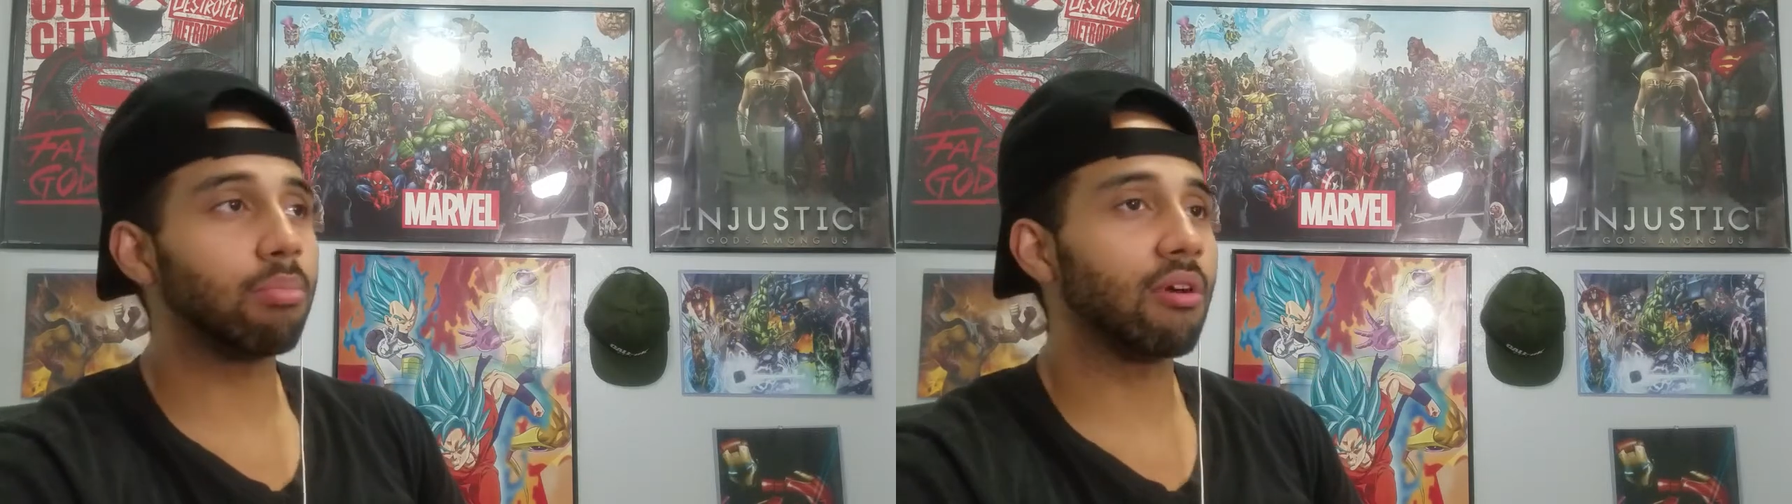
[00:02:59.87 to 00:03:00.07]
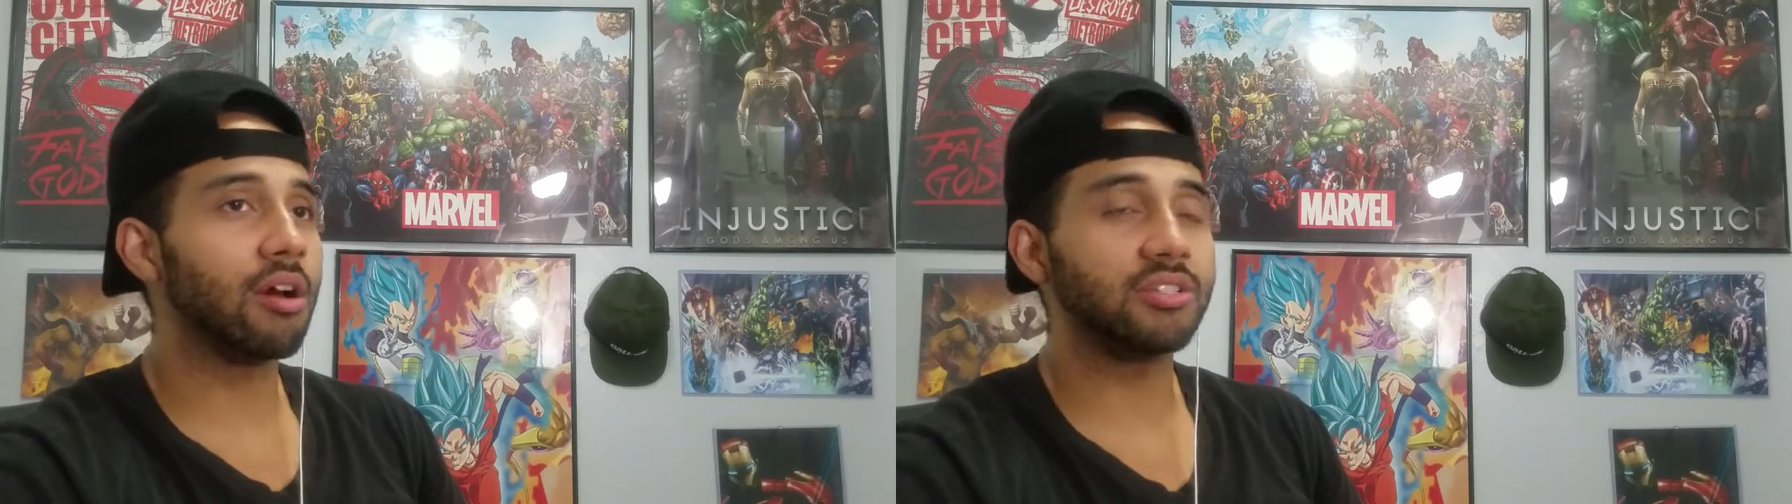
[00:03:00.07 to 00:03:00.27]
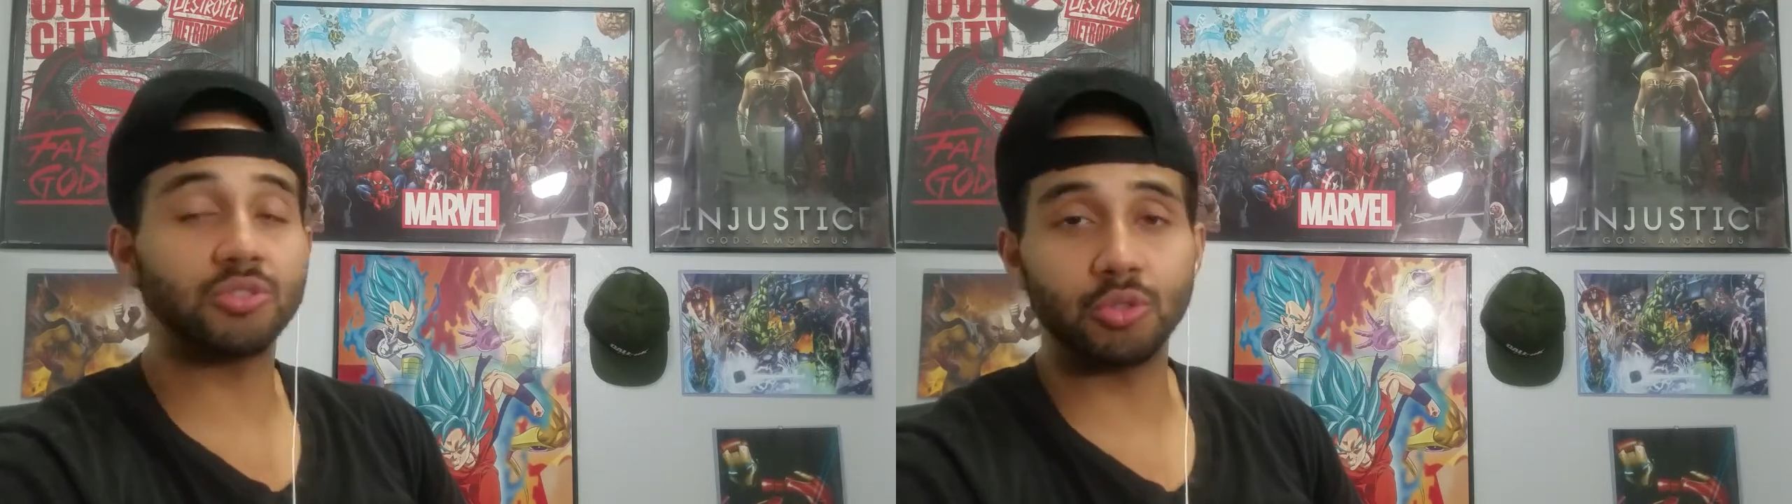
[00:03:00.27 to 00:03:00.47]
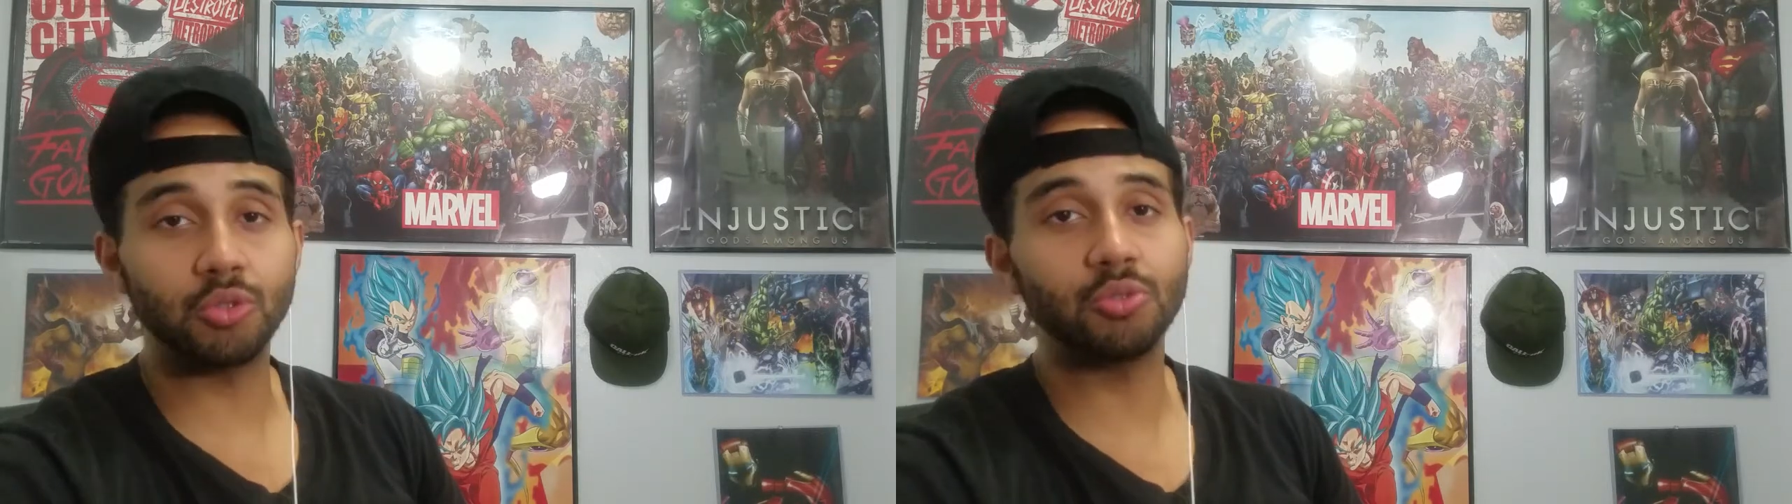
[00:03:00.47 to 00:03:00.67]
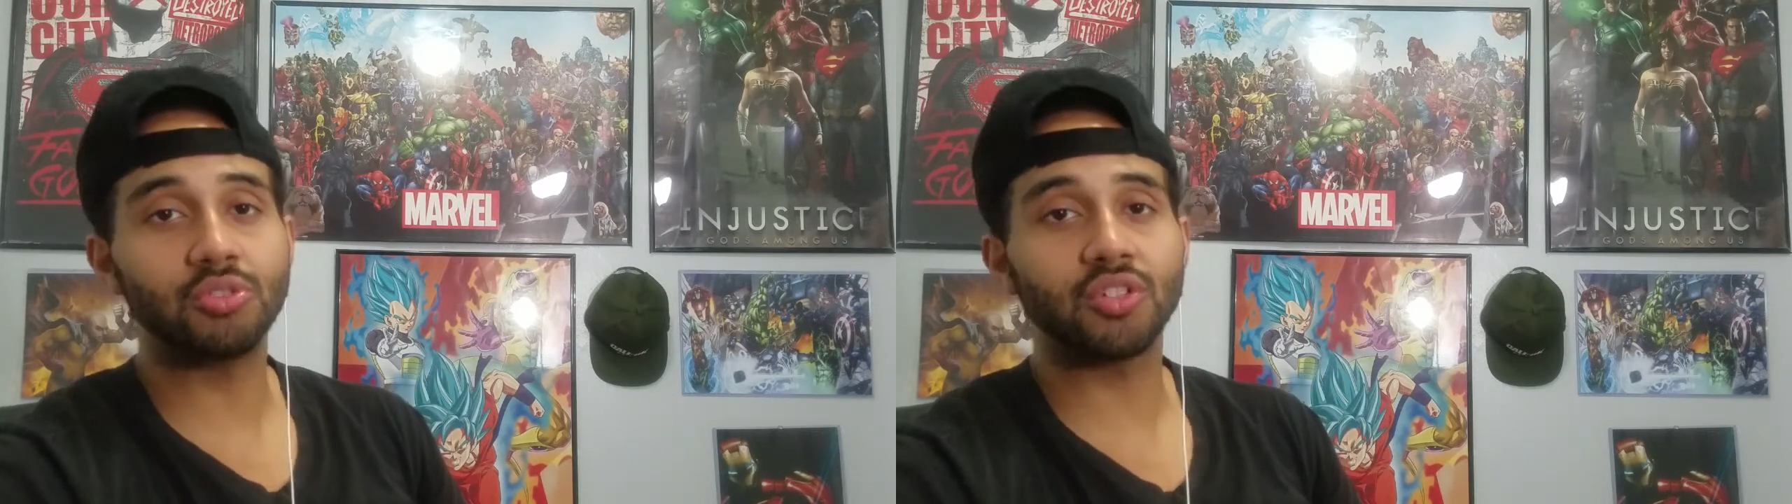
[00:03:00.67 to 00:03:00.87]
bronze
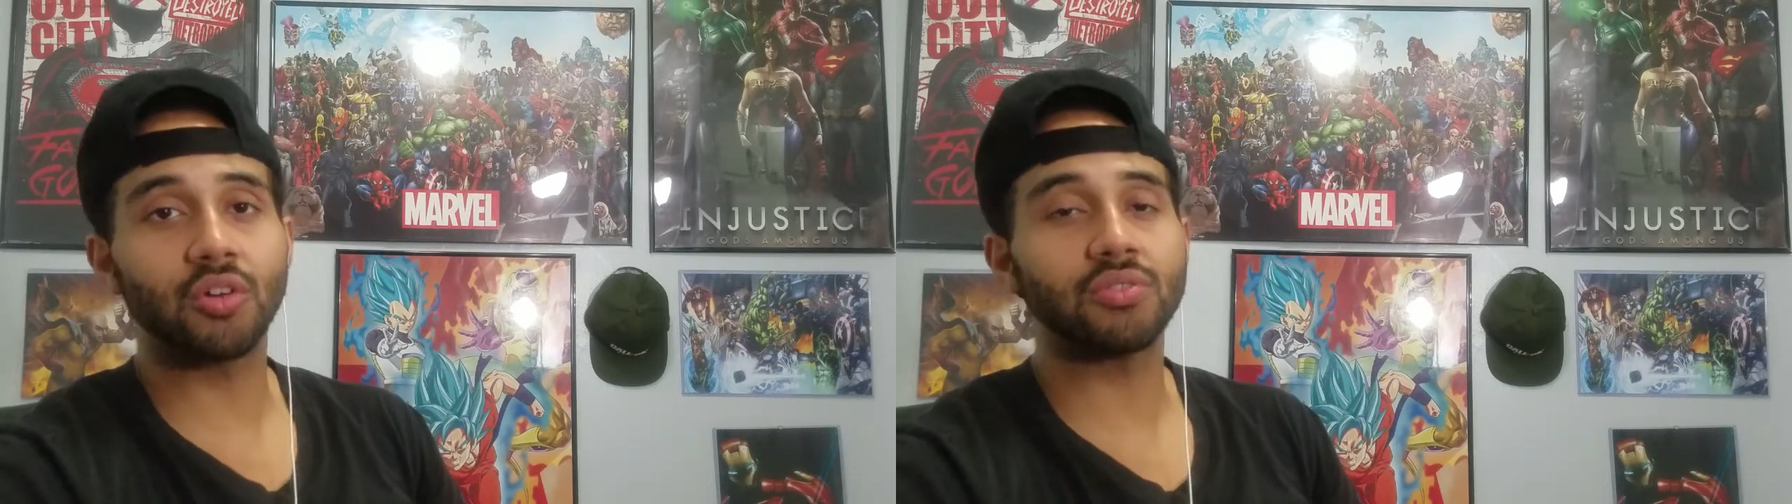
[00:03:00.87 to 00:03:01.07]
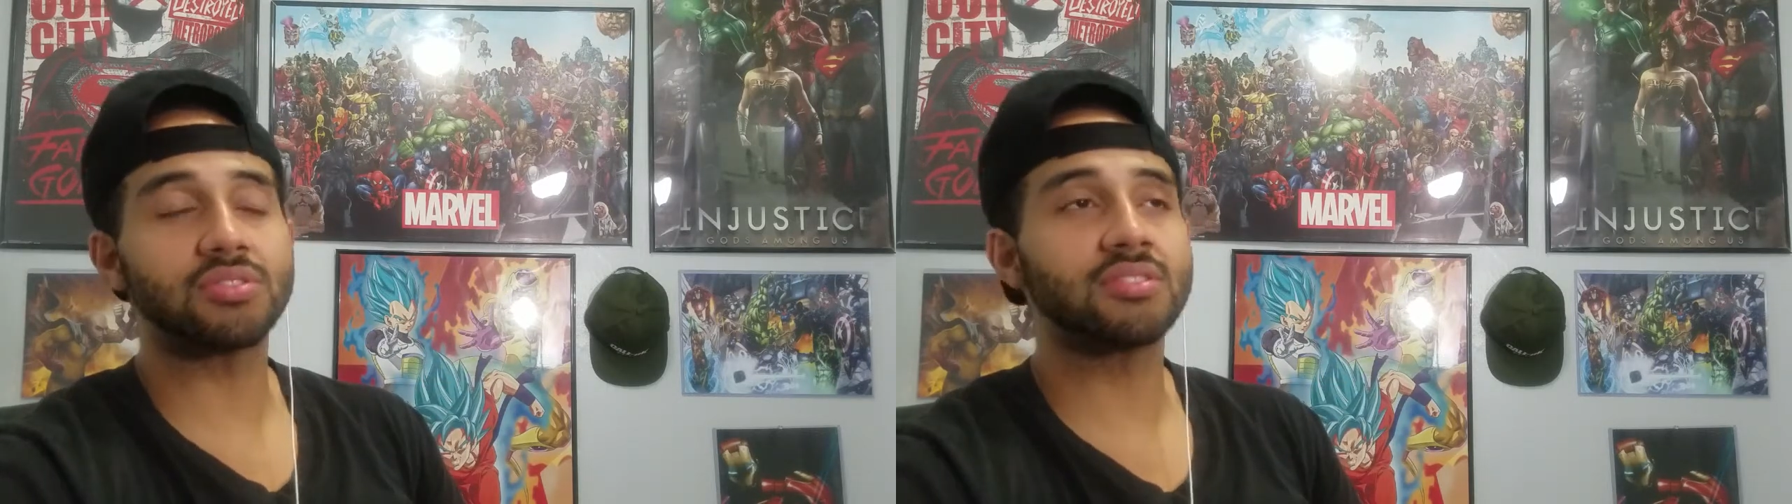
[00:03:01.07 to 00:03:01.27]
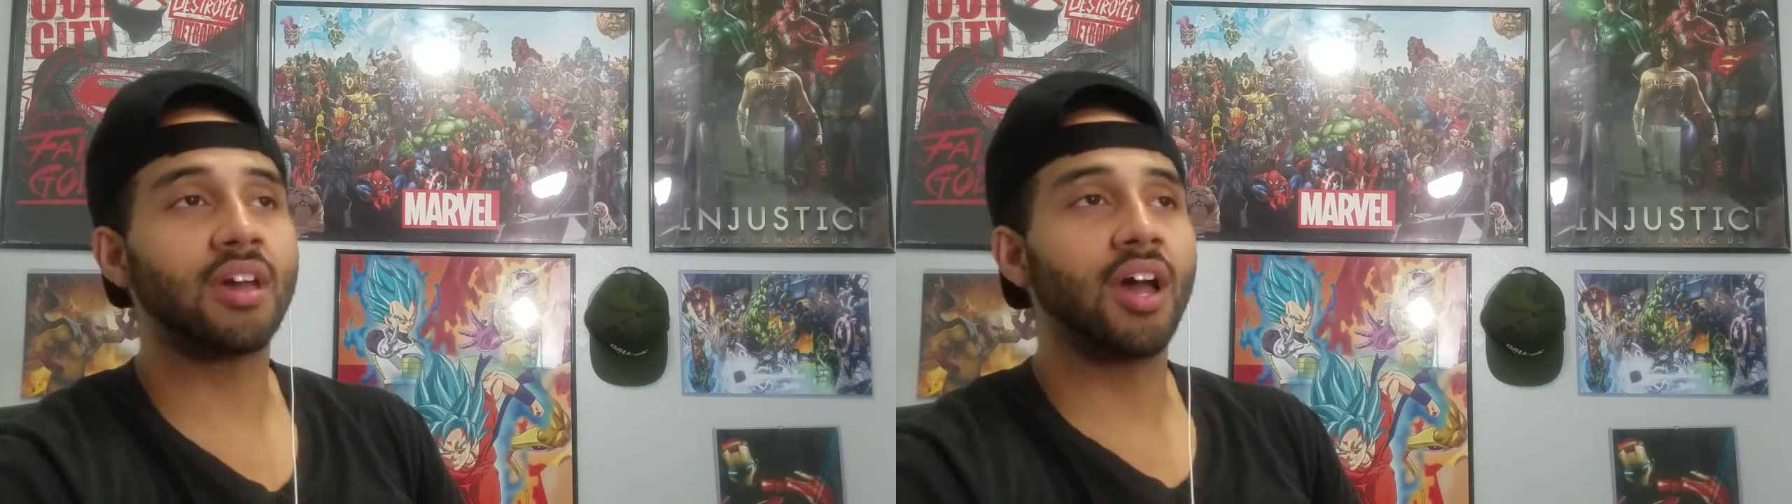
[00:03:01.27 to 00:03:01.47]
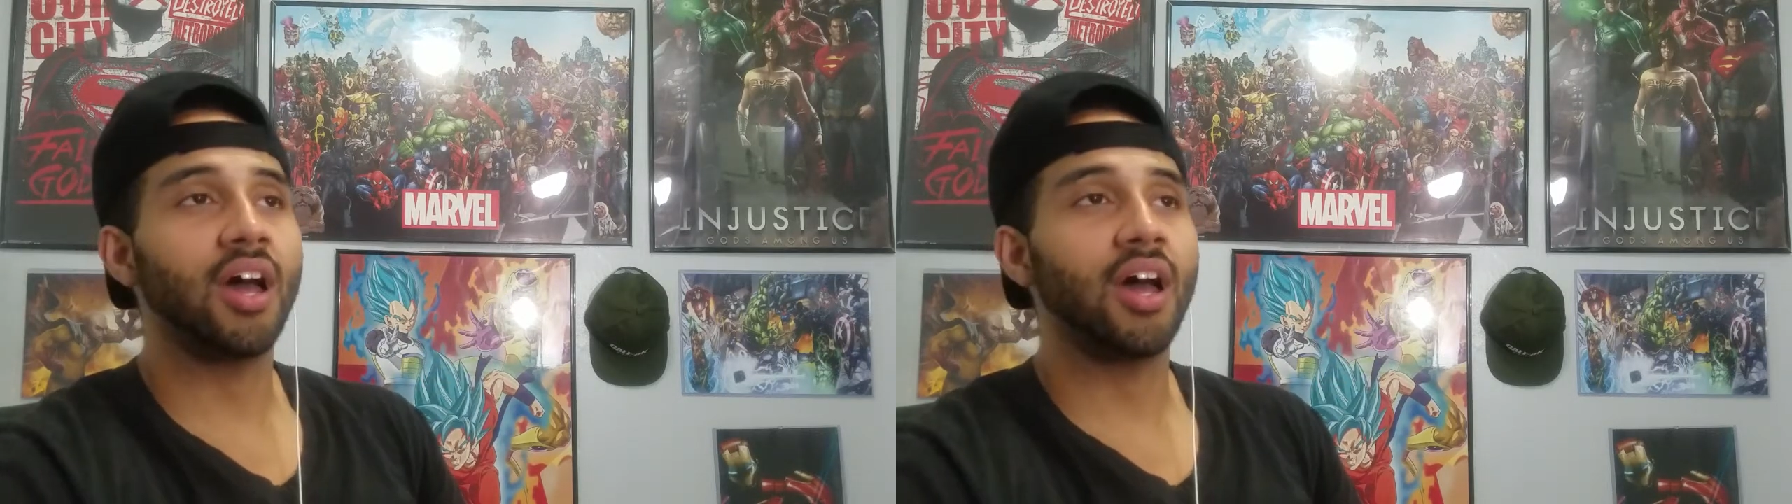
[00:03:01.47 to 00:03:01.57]
doo-doo shirts.